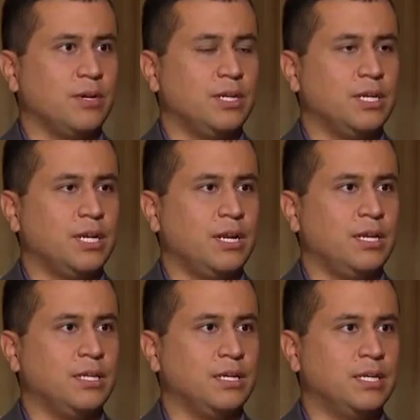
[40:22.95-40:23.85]
would have done
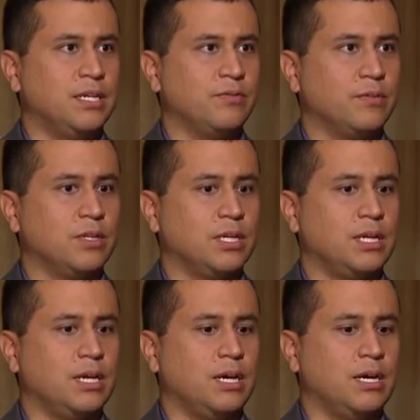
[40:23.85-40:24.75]
anything
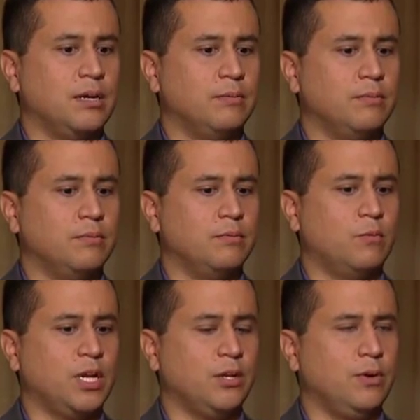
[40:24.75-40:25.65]
differently.
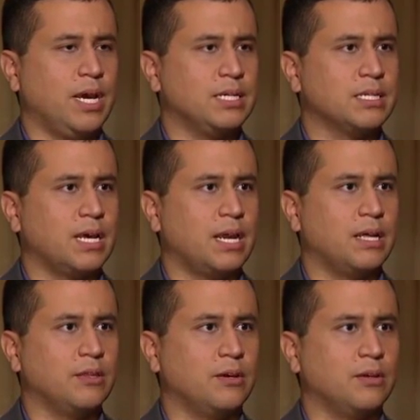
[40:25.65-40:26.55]
When you asked that,
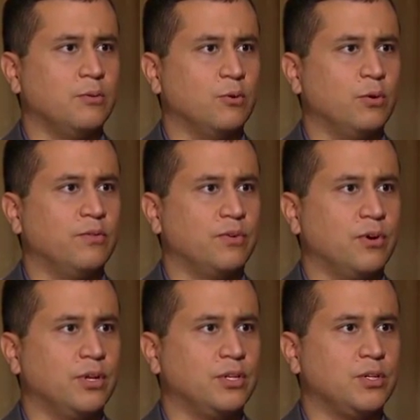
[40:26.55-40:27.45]
I thought you were
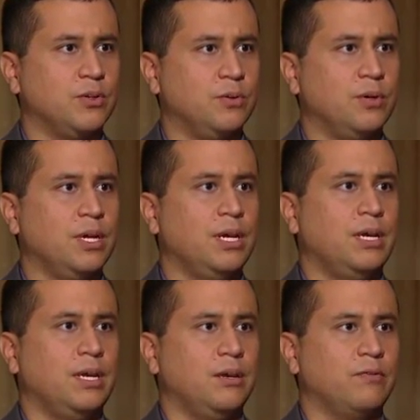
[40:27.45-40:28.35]
referring to
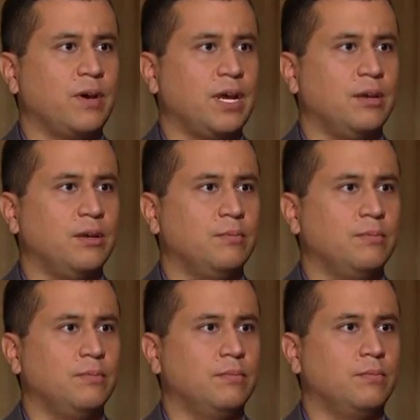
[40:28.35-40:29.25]
if I
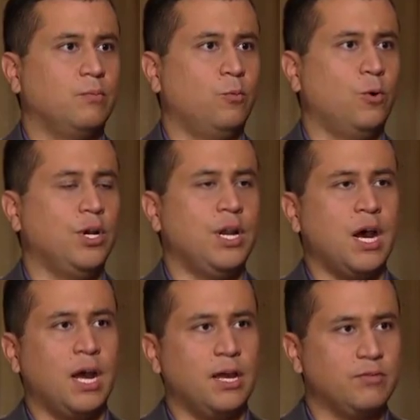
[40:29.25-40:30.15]
would
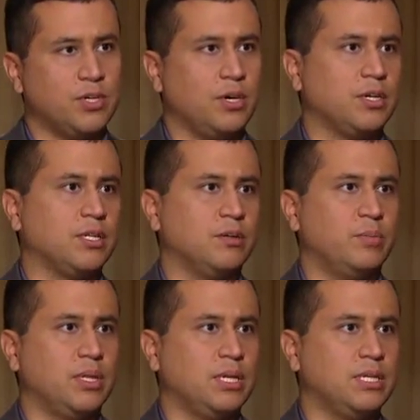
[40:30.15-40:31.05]
not have talked to the
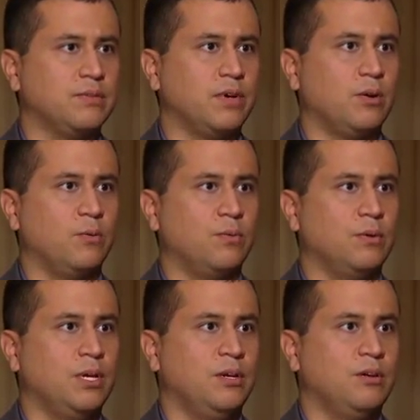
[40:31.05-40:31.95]
police, if I
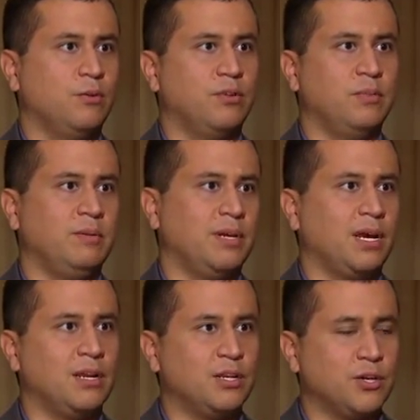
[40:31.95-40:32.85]
would have maybe
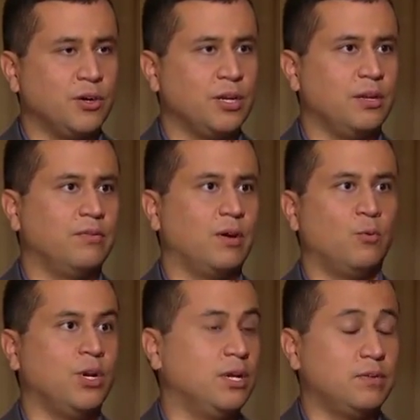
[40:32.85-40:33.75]
gotten an attorney, if I
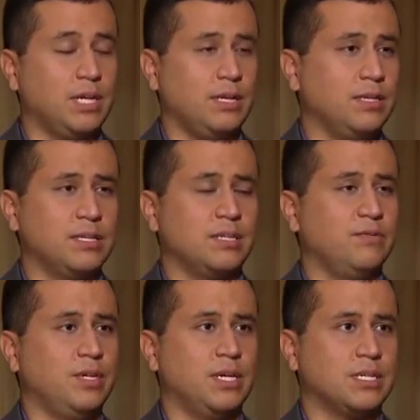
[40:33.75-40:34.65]
wouldn't have taken the
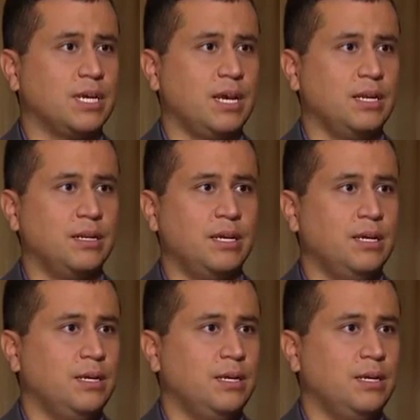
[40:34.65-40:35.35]
CVSA, and